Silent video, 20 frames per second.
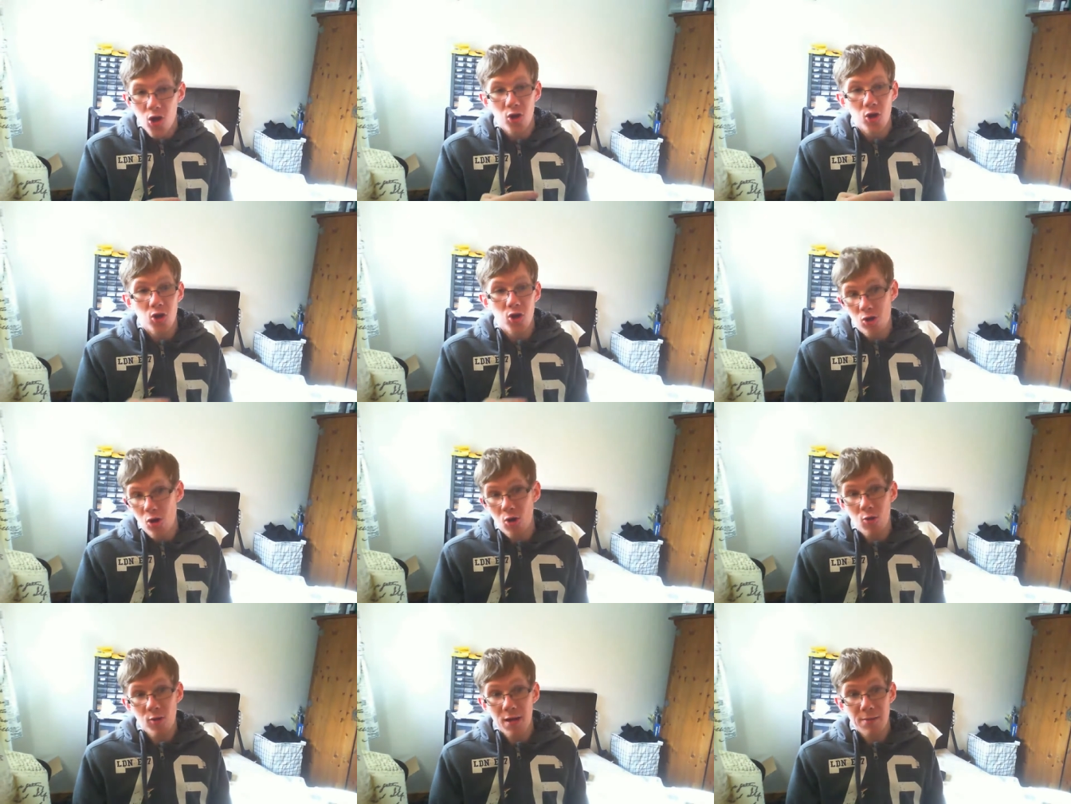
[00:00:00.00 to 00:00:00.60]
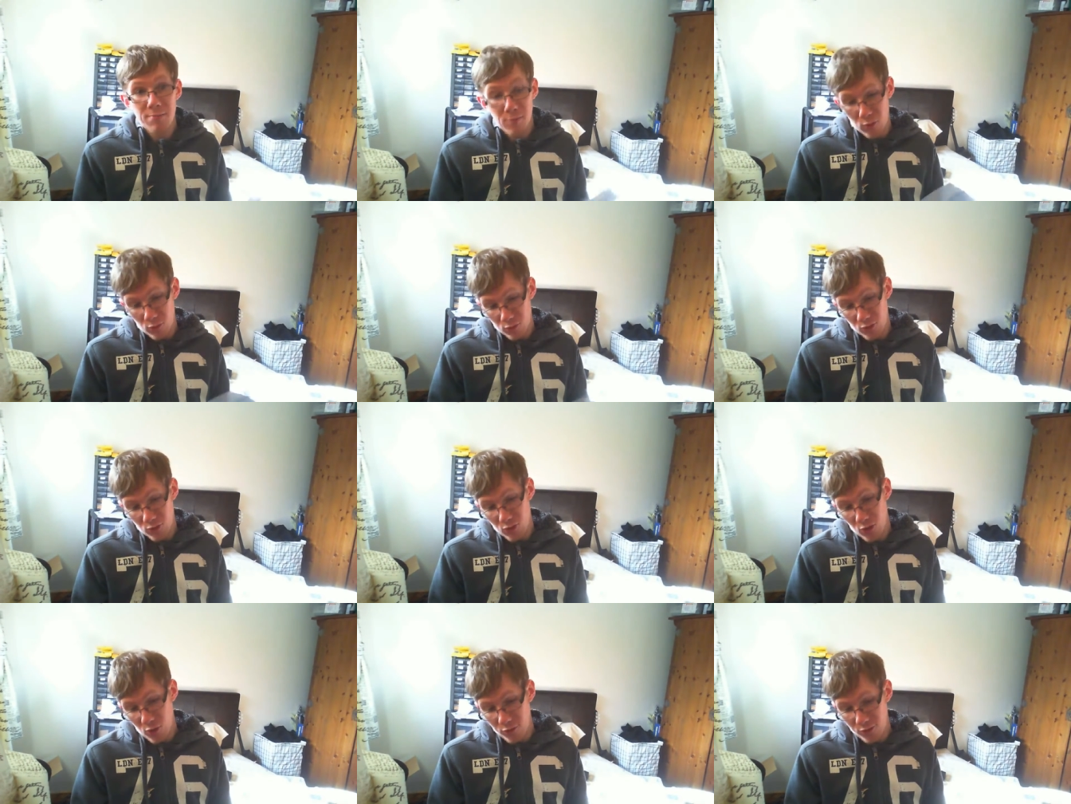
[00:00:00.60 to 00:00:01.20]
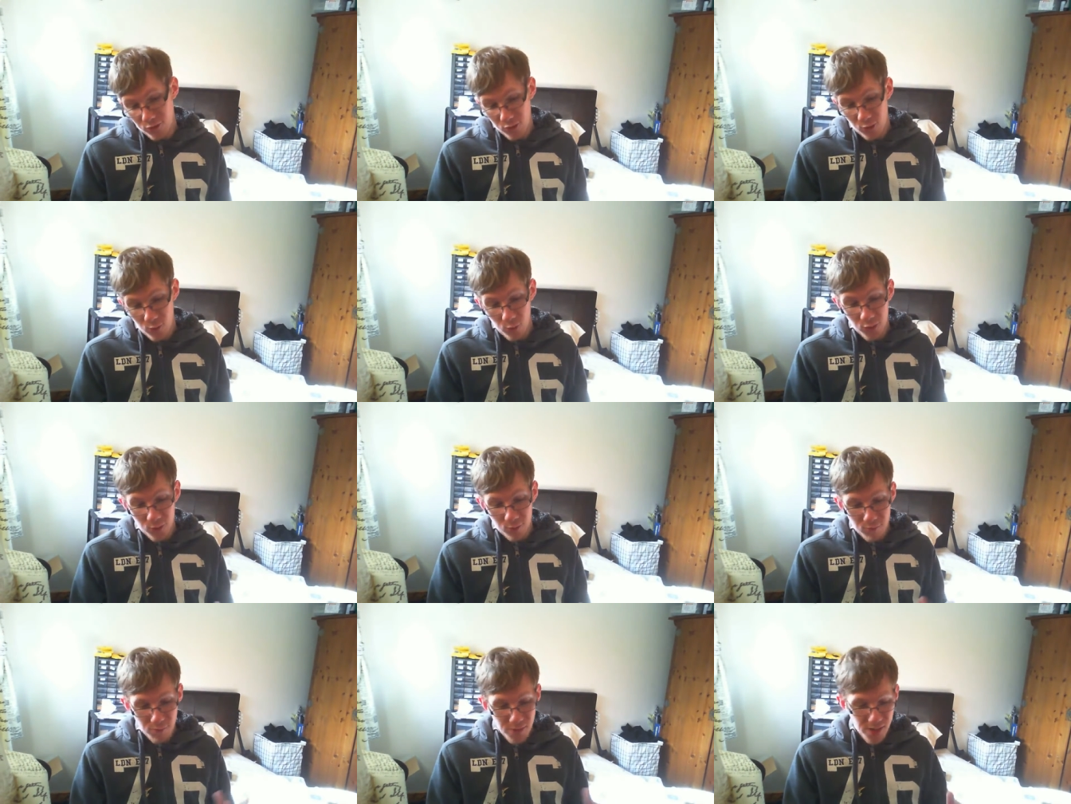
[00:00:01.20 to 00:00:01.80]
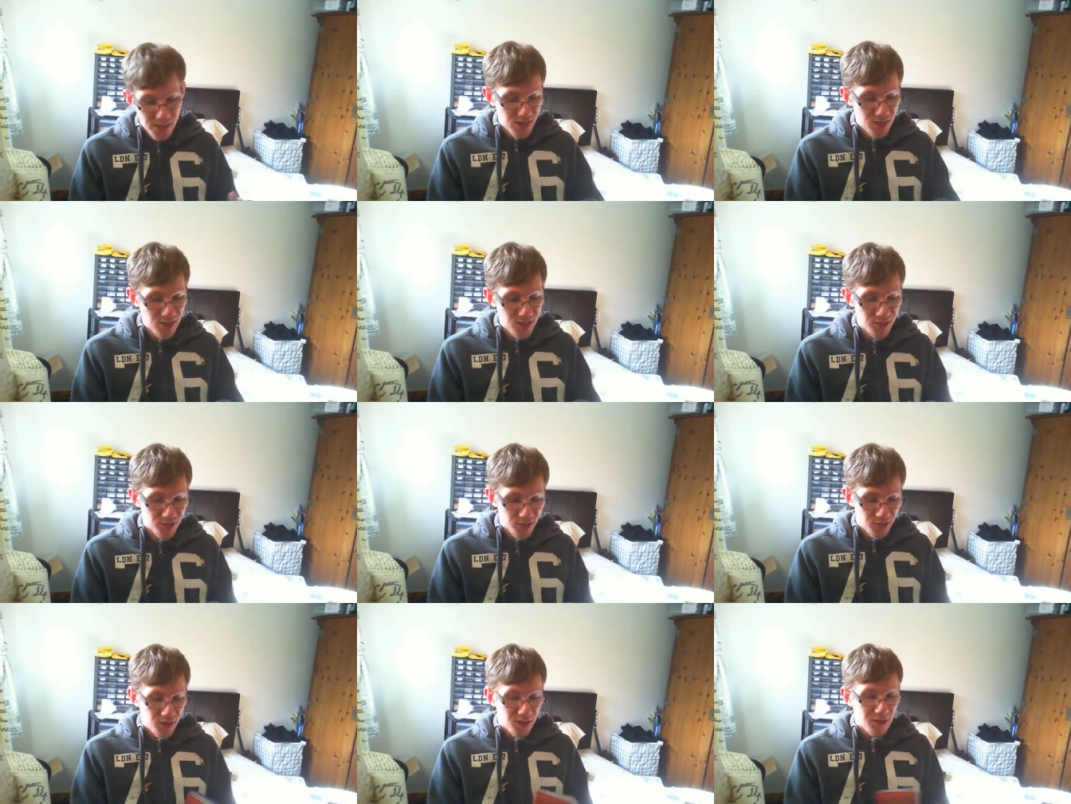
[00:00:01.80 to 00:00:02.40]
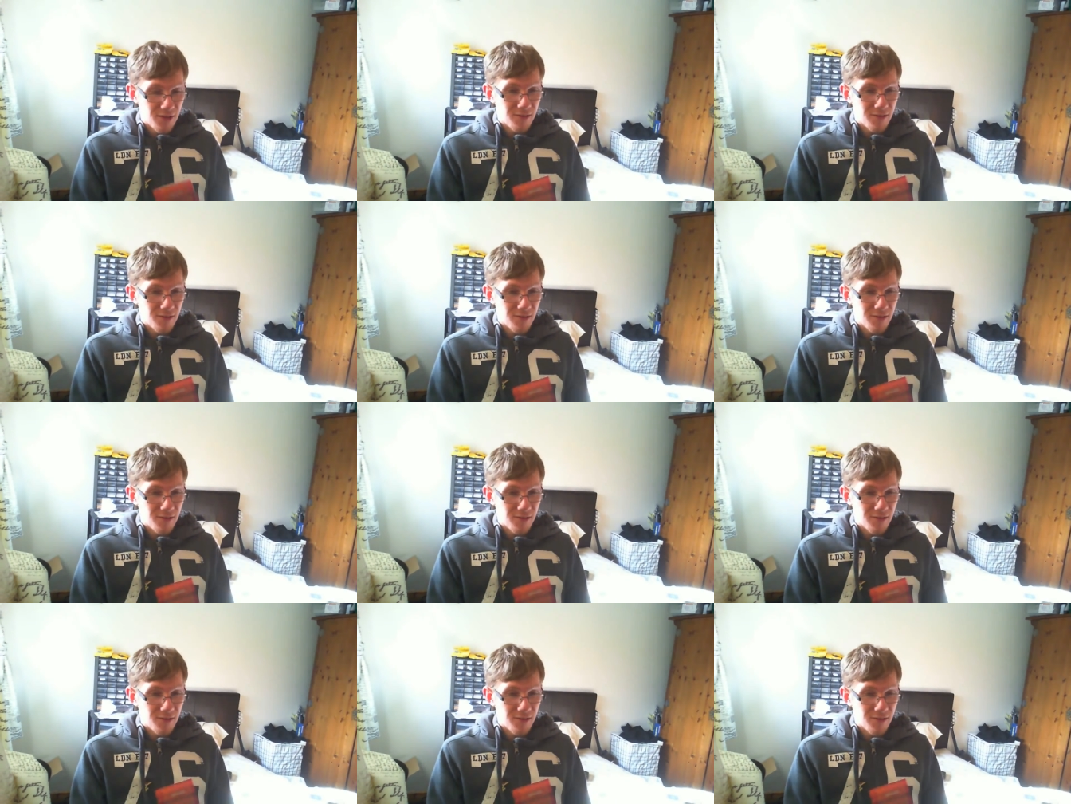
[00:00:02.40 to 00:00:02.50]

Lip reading: no link monster zones, which means,